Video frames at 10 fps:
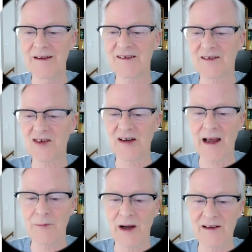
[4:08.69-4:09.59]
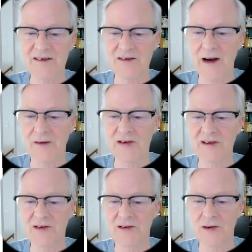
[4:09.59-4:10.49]
six to nine months,
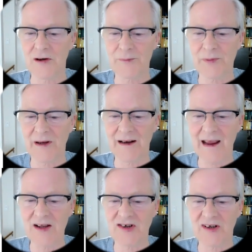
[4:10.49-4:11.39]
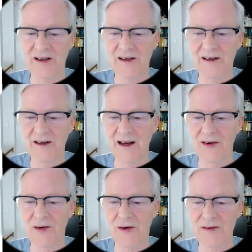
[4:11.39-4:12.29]
traveled to Europe and Asia and
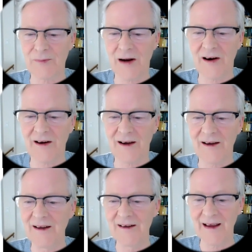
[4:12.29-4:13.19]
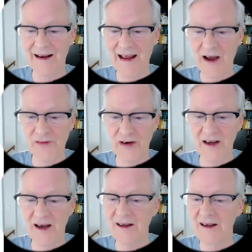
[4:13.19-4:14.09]
North America and
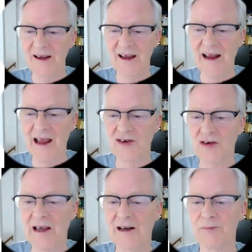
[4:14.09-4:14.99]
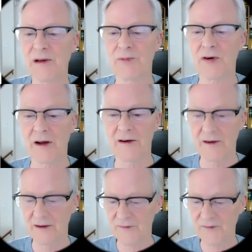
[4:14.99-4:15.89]
Africa, and educated people on
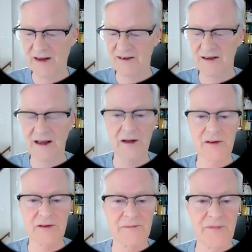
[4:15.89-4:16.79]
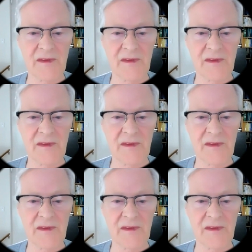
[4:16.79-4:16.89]
fats and health.